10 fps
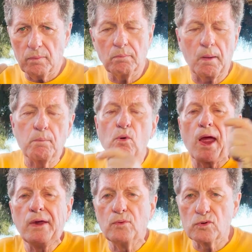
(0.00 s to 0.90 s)
My
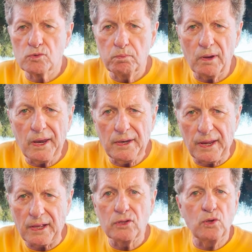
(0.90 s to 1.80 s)
brain was
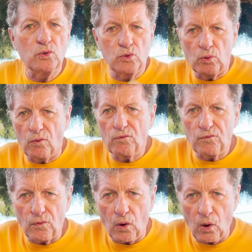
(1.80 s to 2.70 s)
bleeding due to a
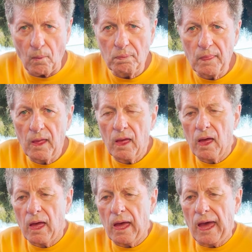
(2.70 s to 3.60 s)
fall,
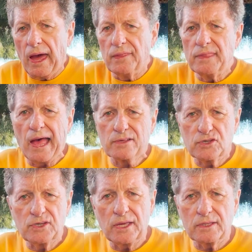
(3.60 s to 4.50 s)
and that
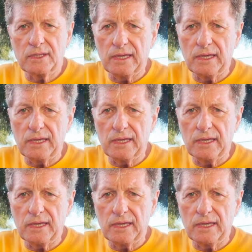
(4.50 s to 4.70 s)
set